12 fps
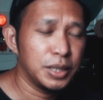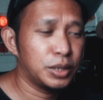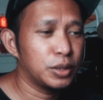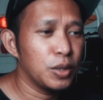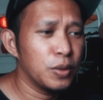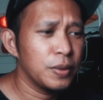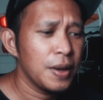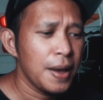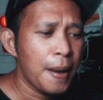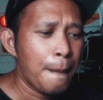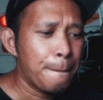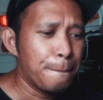the drone,
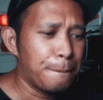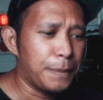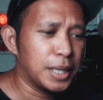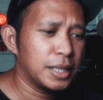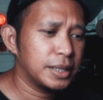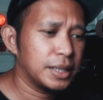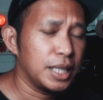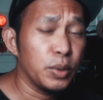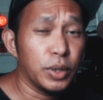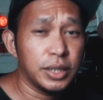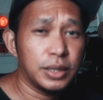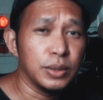but it
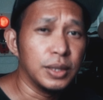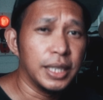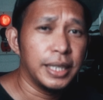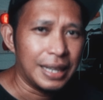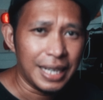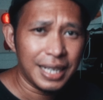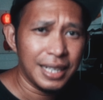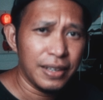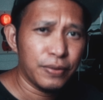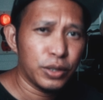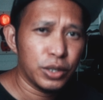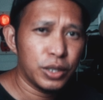was too late. Luckily
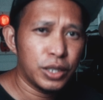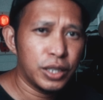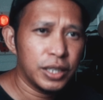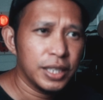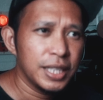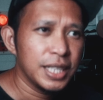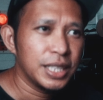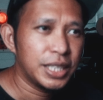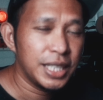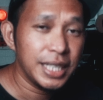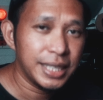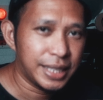for her,
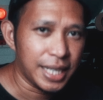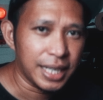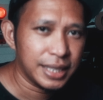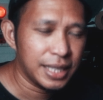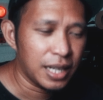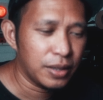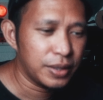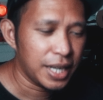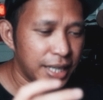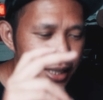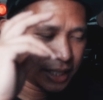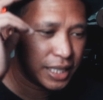she ducked down
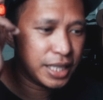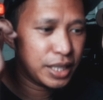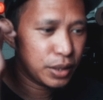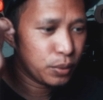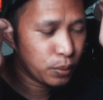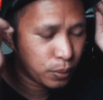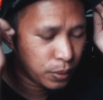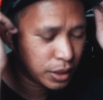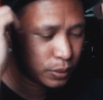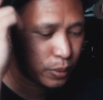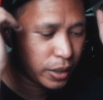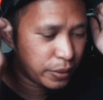and she
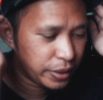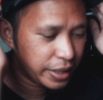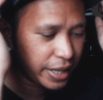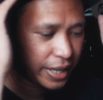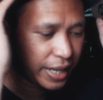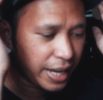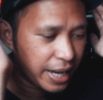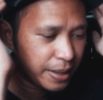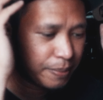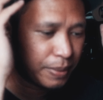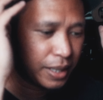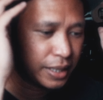was wearing a
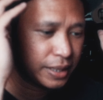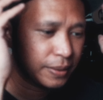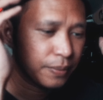headband,